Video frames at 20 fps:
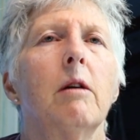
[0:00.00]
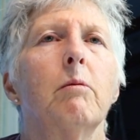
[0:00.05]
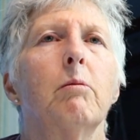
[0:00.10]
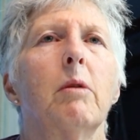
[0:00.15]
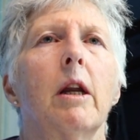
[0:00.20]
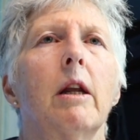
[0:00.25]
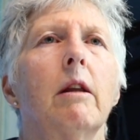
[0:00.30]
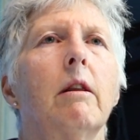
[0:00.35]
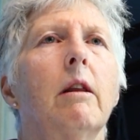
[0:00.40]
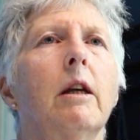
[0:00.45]

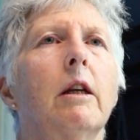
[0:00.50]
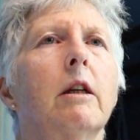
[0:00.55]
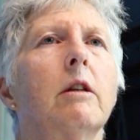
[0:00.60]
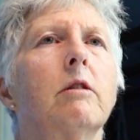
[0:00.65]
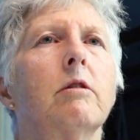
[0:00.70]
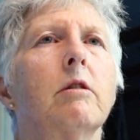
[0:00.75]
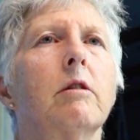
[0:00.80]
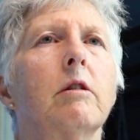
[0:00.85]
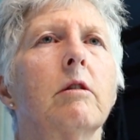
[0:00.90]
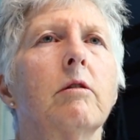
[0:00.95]
But I think
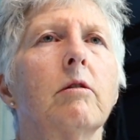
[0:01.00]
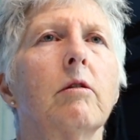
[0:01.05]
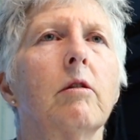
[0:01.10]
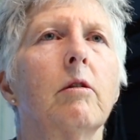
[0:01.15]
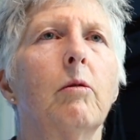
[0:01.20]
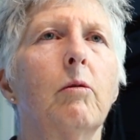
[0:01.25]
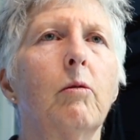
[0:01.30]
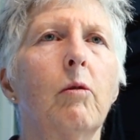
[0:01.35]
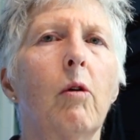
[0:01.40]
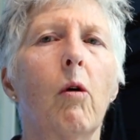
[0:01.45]
it's just
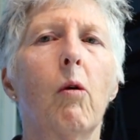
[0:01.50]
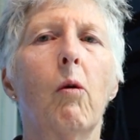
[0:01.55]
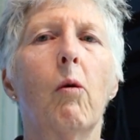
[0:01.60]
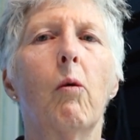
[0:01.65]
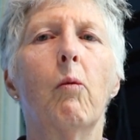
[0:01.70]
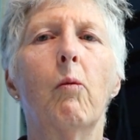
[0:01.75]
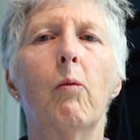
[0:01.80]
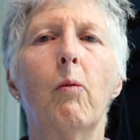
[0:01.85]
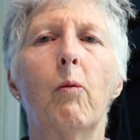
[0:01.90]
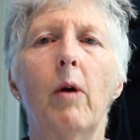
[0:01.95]
the
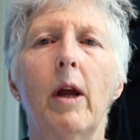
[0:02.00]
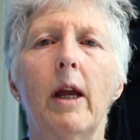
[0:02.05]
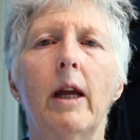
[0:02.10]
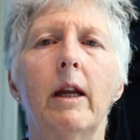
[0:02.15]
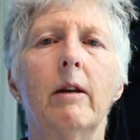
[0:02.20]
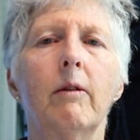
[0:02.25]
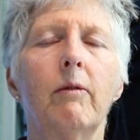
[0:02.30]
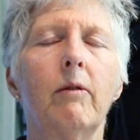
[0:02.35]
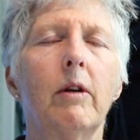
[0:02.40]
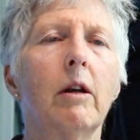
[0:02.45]
whole
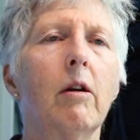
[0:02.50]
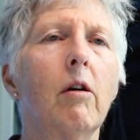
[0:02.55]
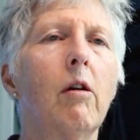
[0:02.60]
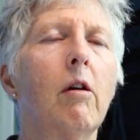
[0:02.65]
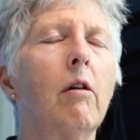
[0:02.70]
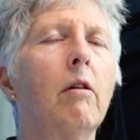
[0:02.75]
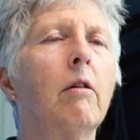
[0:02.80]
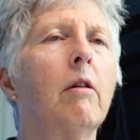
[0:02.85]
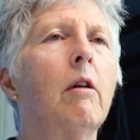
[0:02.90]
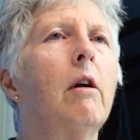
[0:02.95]
weight of it
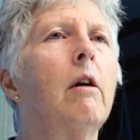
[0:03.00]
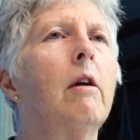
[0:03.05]
all.